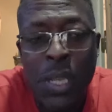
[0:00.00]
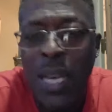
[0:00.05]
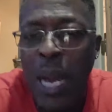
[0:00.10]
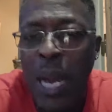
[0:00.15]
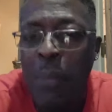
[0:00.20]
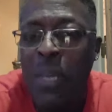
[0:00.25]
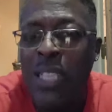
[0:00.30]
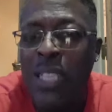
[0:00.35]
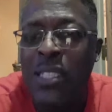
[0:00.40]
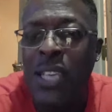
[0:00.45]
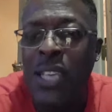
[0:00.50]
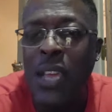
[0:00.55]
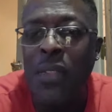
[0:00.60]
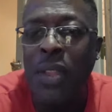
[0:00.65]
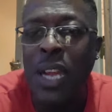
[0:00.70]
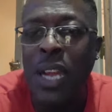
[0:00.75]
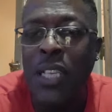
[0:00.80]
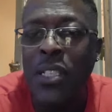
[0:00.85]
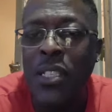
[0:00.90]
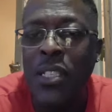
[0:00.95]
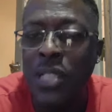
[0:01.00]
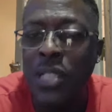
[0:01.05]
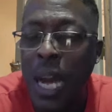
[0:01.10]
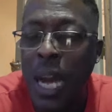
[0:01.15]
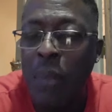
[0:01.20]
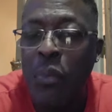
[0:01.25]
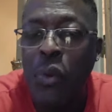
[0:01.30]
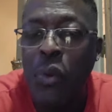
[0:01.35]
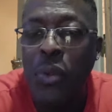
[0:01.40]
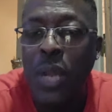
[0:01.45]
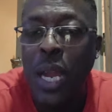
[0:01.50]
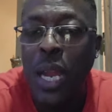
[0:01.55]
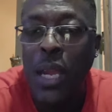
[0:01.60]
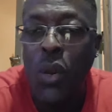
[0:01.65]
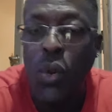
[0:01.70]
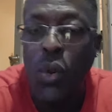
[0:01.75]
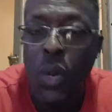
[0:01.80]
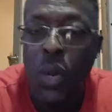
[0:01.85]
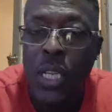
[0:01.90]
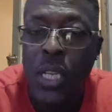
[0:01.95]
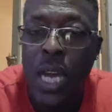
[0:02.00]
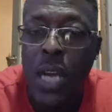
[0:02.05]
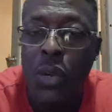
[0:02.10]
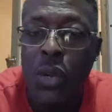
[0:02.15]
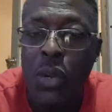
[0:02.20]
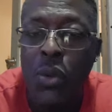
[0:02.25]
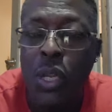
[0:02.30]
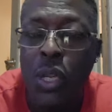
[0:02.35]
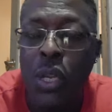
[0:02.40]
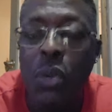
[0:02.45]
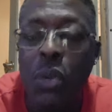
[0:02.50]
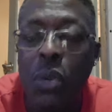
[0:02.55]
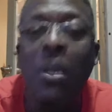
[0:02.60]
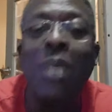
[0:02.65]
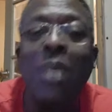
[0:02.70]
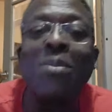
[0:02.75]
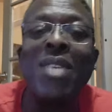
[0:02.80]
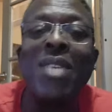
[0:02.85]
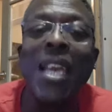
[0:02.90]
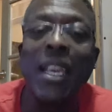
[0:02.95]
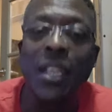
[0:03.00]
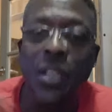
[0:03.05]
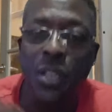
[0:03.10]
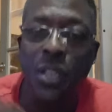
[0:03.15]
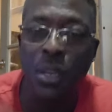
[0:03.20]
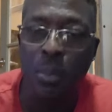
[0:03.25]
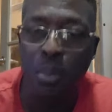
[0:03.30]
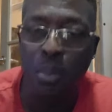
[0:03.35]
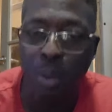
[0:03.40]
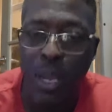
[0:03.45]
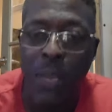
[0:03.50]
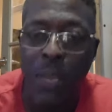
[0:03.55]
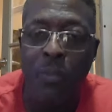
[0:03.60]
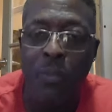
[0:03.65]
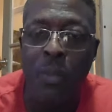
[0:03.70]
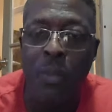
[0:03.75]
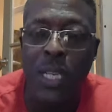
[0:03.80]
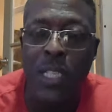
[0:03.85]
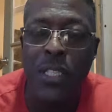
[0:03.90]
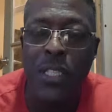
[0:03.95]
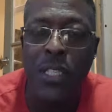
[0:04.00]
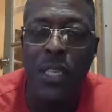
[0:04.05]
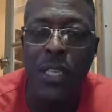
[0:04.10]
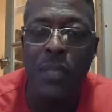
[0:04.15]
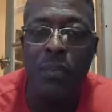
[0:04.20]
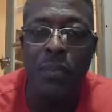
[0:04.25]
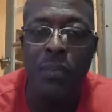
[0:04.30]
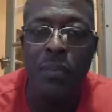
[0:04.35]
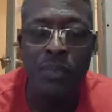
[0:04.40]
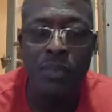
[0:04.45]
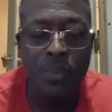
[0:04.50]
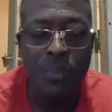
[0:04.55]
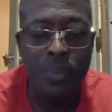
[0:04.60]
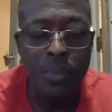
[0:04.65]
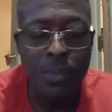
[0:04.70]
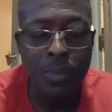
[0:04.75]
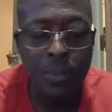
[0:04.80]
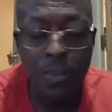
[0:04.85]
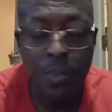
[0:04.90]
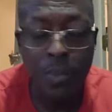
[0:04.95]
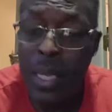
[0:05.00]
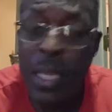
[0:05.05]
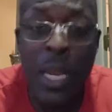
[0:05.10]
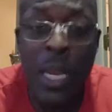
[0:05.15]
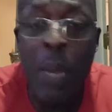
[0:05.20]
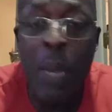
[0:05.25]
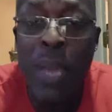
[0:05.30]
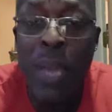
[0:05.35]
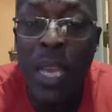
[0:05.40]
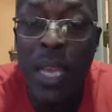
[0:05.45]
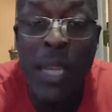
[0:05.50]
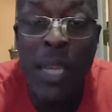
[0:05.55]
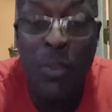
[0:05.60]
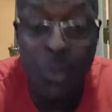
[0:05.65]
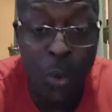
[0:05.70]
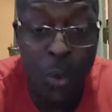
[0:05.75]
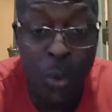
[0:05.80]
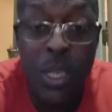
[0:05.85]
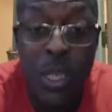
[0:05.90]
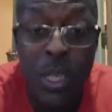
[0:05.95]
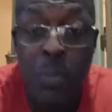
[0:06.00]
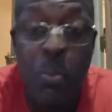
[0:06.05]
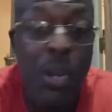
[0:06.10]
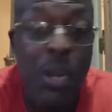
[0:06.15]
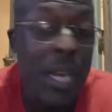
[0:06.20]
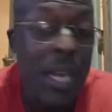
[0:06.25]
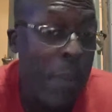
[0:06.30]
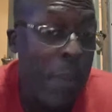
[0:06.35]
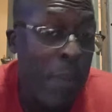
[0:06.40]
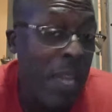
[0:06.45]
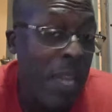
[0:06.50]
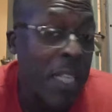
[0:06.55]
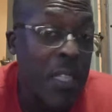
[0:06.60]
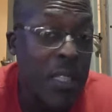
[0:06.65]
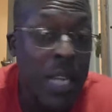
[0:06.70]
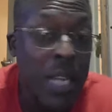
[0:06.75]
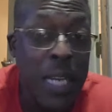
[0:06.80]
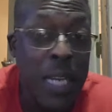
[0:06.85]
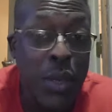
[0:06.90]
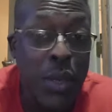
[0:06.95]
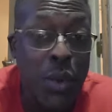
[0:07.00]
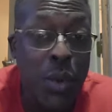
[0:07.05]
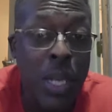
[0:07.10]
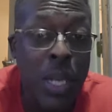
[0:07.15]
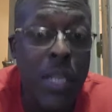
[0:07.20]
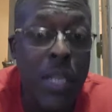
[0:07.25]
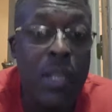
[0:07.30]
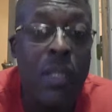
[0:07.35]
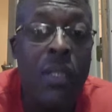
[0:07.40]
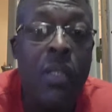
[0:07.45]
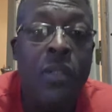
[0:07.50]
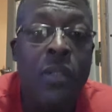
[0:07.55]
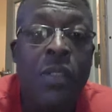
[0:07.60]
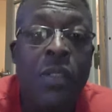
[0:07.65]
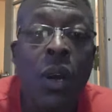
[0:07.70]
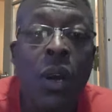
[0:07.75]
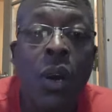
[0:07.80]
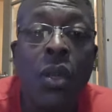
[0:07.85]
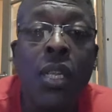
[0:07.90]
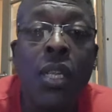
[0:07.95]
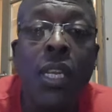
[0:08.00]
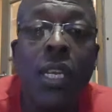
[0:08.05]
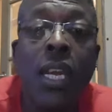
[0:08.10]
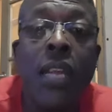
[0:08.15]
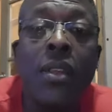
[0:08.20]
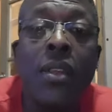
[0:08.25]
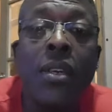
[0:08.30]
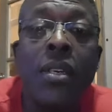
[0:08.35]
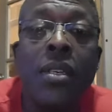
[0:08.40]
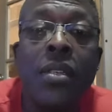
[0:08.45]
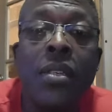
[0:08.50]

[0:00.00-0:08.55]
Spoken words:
I'm not saying that I stopped or that I quit Don Julio, but I'm taking a good break from that shit. And during this break, I may decide to quit altogether.